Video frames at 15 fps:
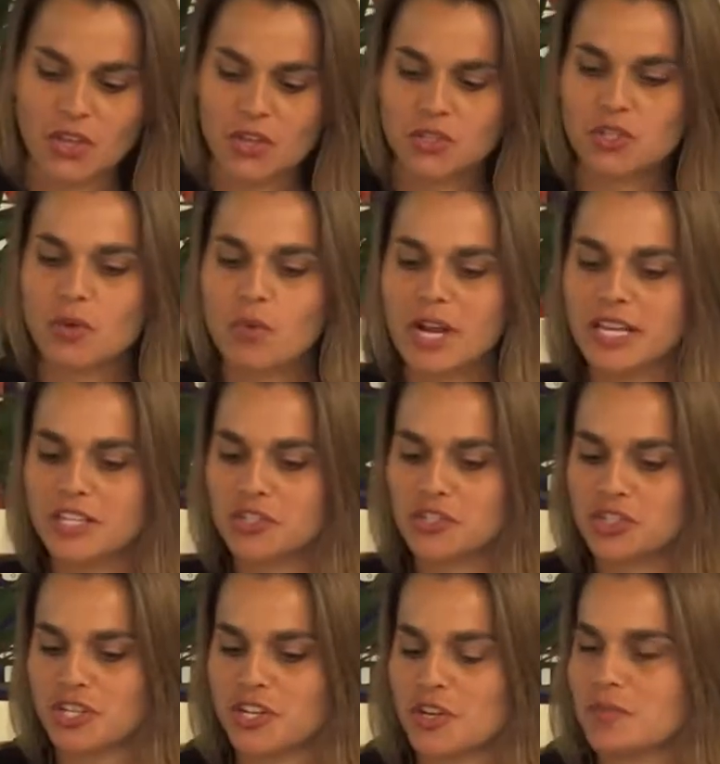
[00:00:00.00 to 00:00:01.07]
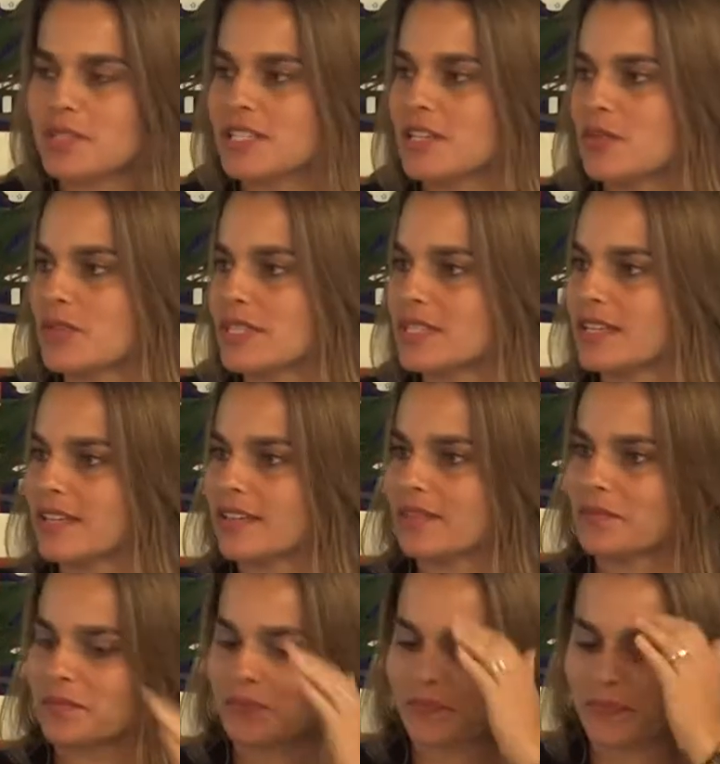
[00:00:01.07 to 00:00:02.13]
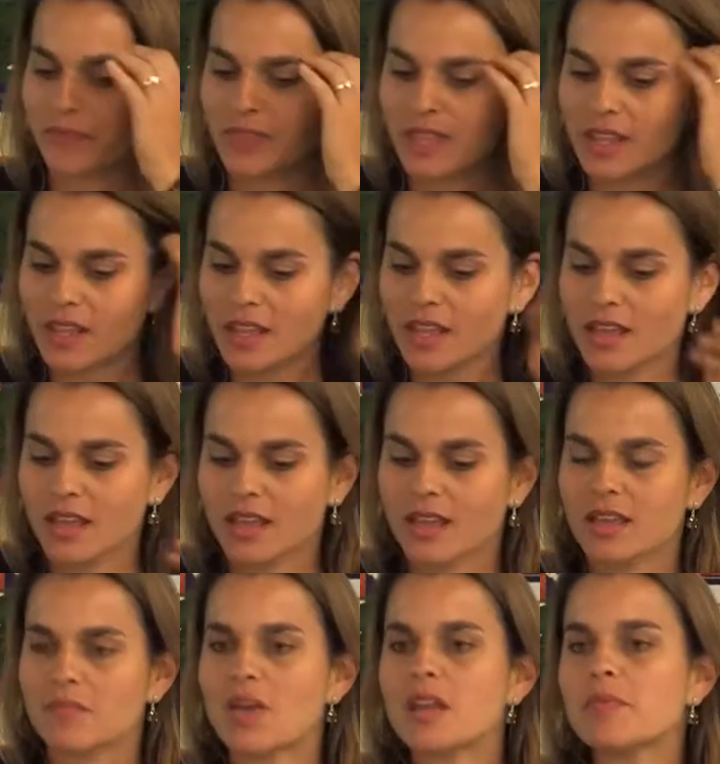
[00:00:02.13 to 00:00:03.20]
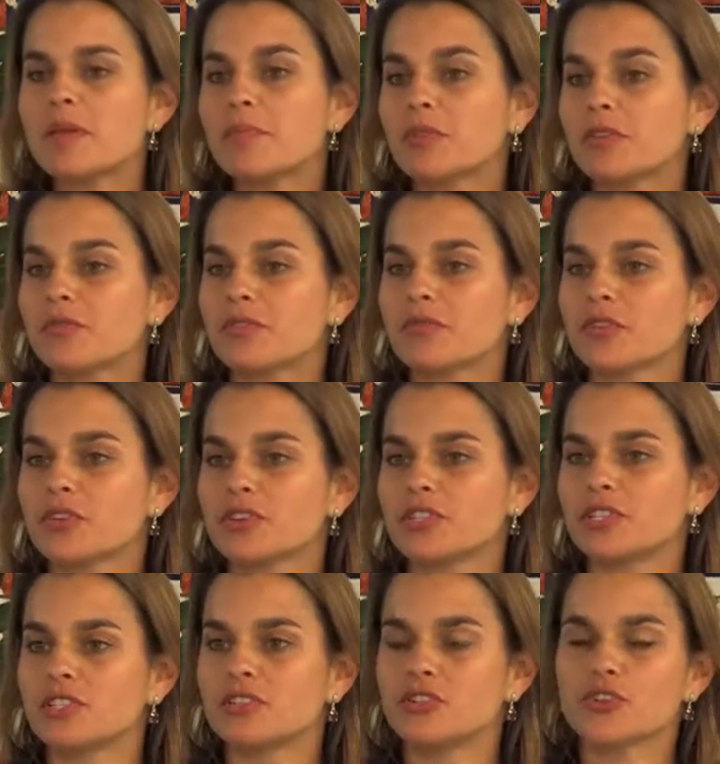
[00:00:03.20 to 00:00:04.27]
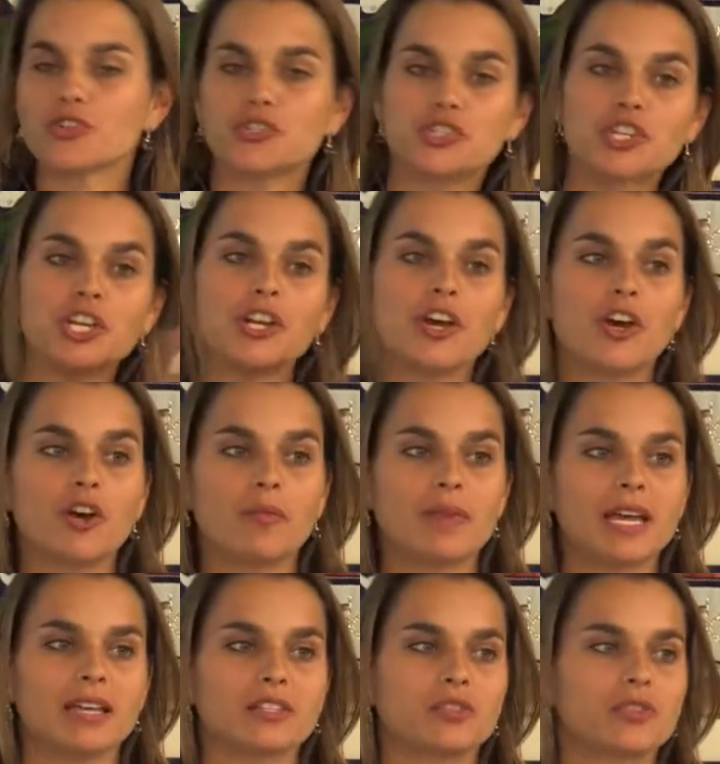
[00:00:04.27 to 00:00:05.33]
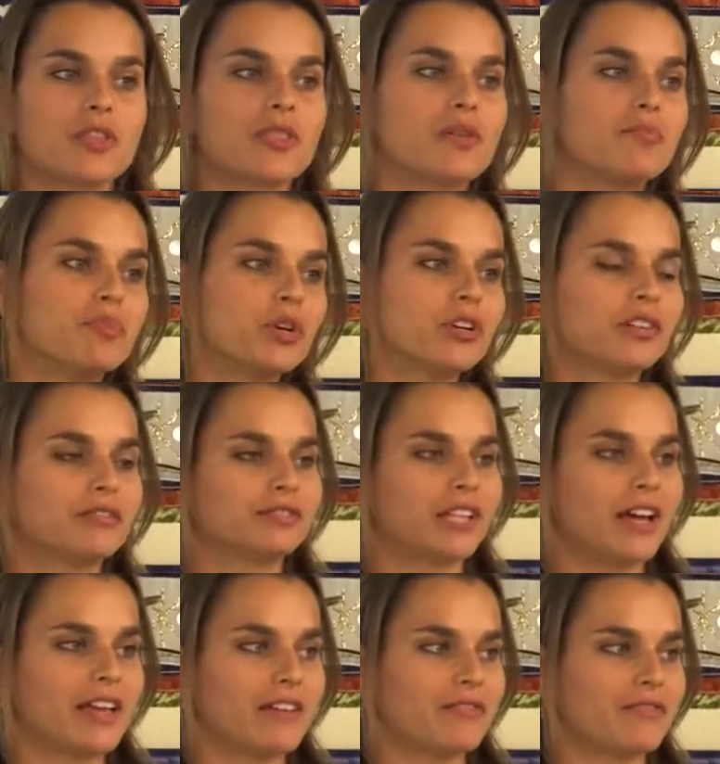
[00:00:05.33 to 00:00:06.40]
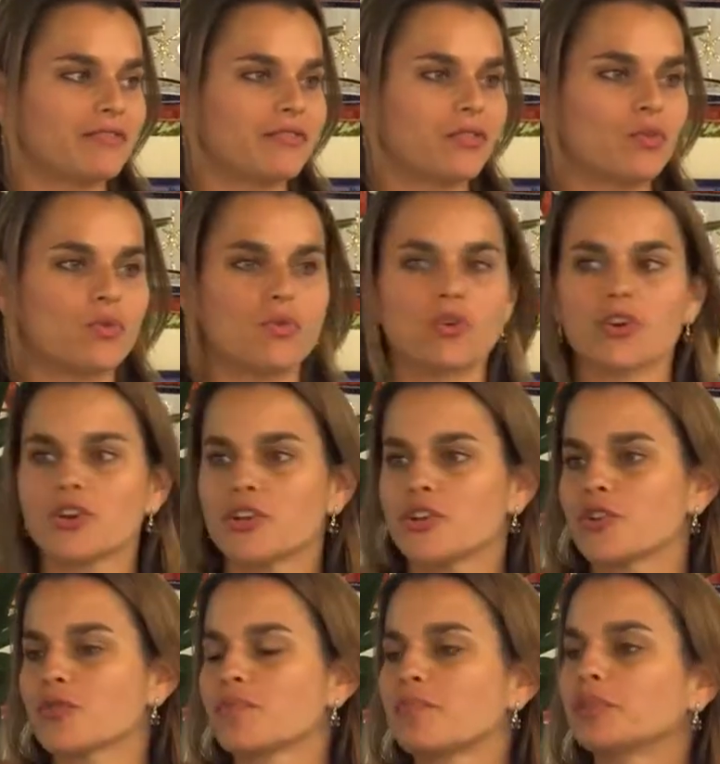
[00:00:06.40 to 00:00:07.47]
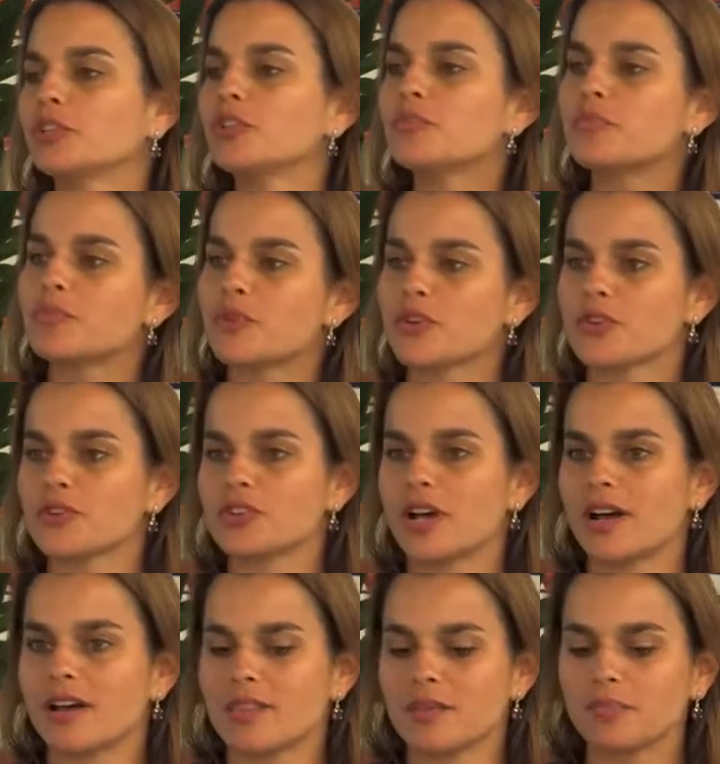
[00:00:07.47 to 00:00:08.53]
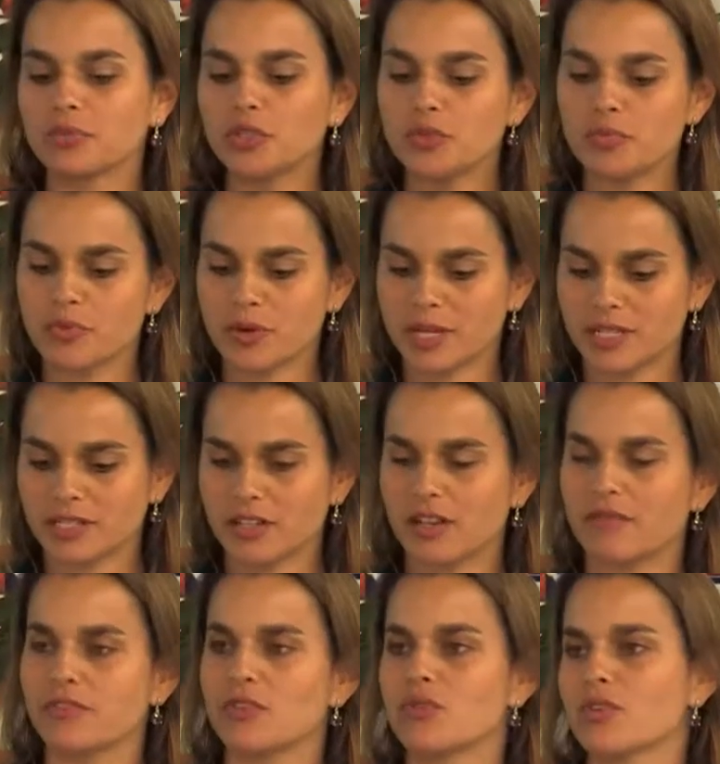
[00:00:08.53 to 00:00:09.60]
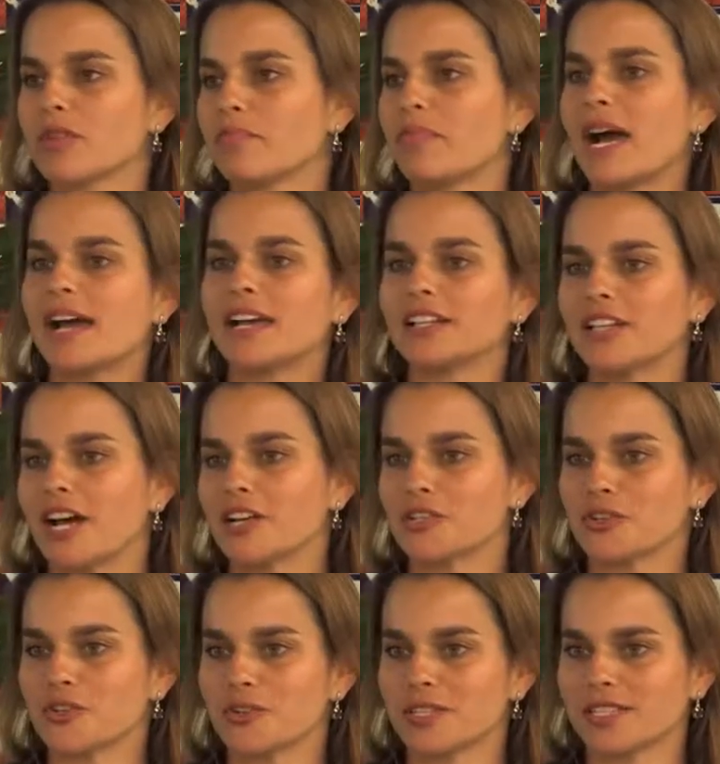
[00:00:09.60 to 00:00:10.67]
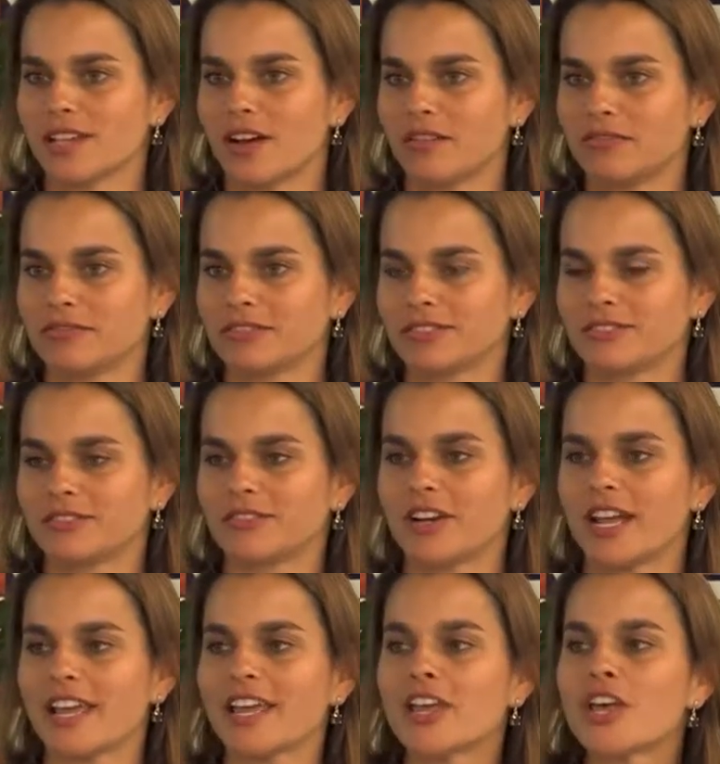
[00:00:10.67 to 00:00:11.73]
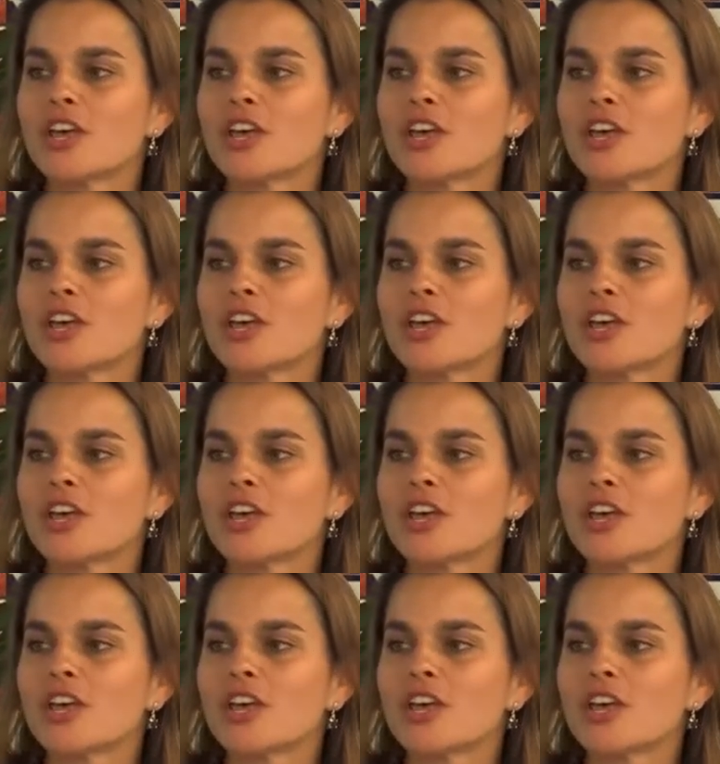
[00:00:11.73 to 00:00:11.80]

So what is genome sequencing? Many people have referred to your genome as the book of life or your blue, your, uh, the blueprint of your biological self, right?